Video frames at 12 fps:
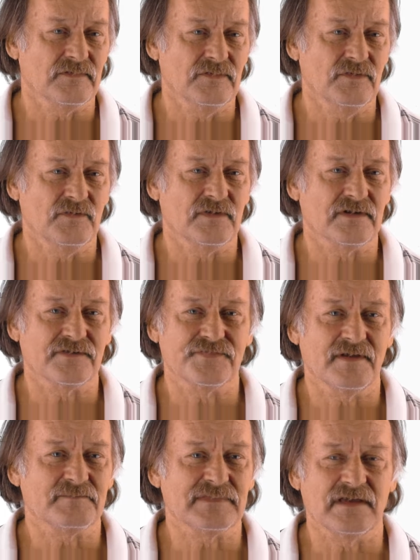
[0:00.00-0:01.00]
you can
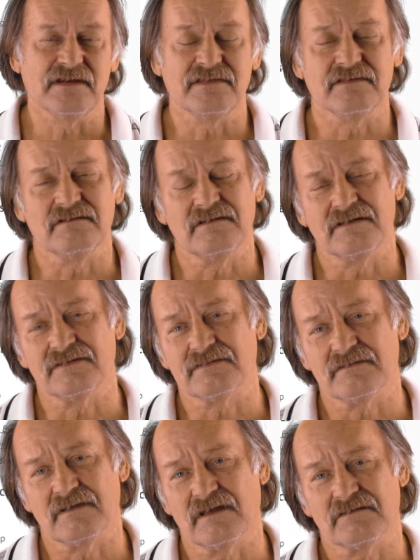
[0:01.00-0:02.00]
accept anything less
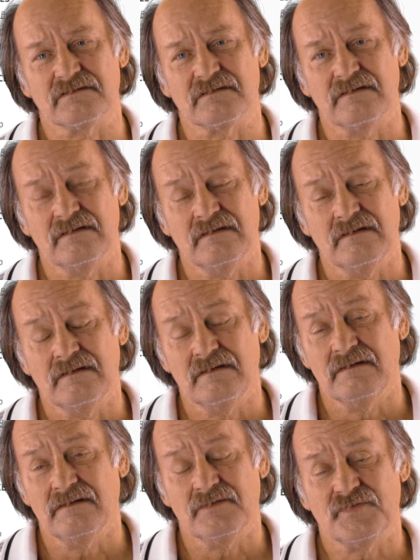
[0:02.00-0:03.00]
than that
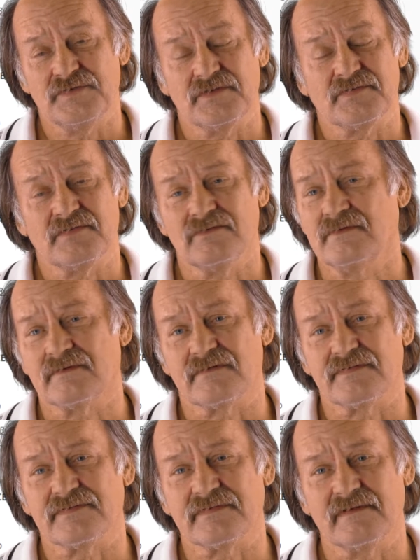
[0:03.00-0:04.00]
is just
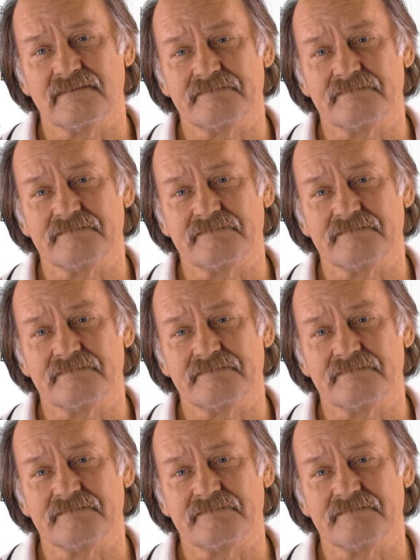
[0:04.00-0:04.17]
ludicrous.